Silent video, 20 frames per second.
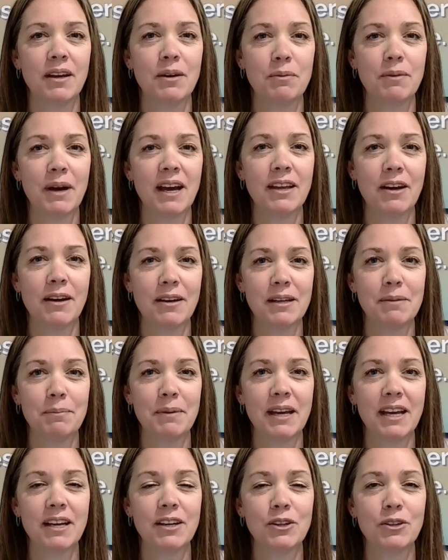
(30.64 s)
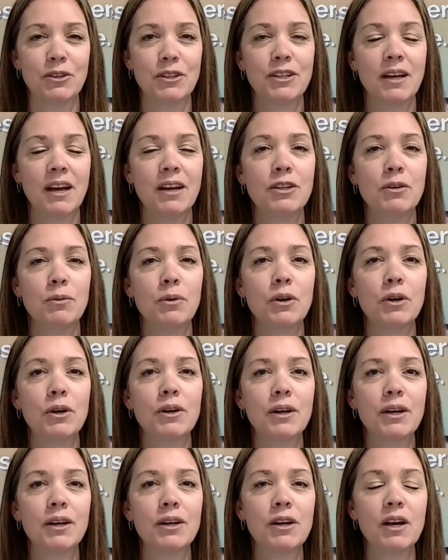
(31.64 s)
Rather than paying your deductible,
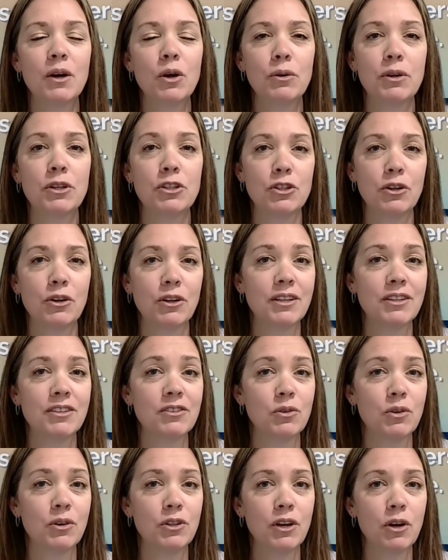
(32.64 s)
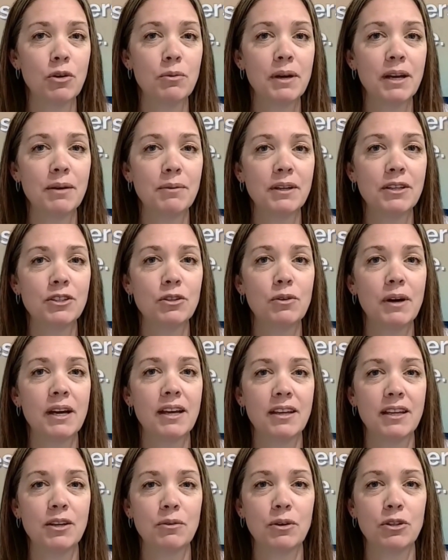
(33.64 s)
coinsurance, or copayment
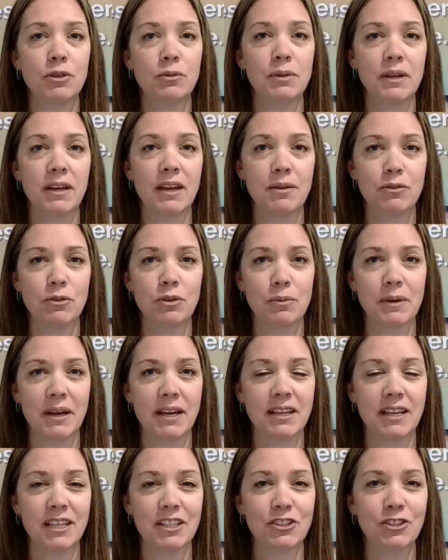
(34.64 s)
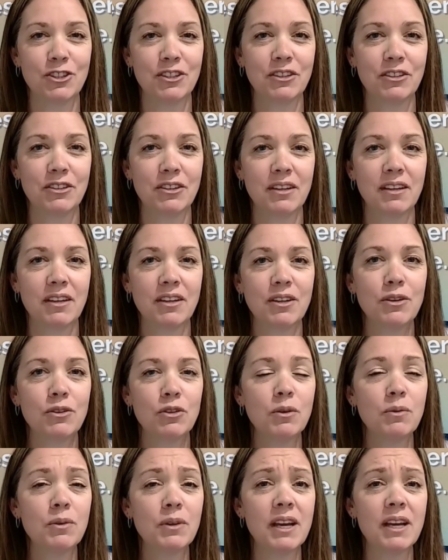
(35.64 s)
directly when you pick up your medication,
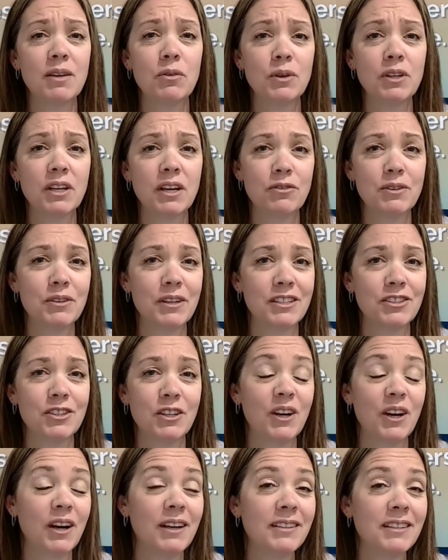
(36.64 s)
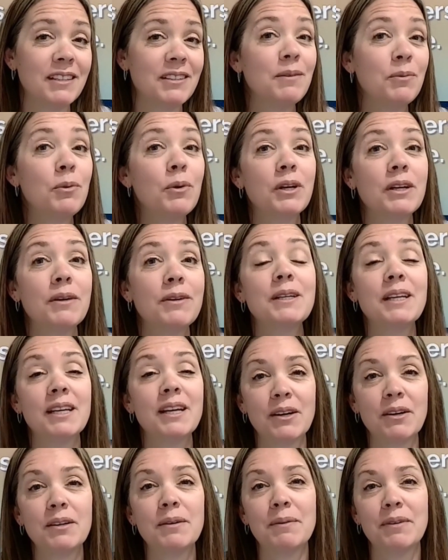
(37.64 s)
your plan will cover these costs at the point of
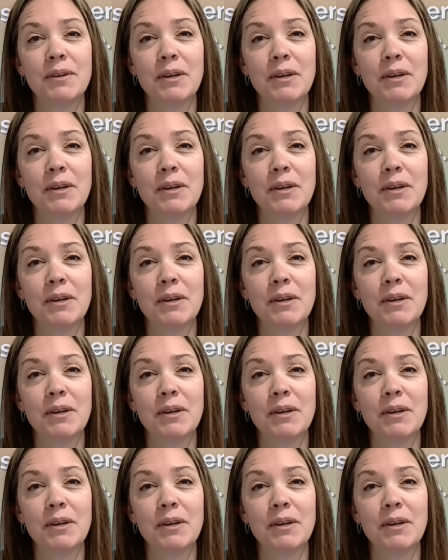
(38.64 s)
sale.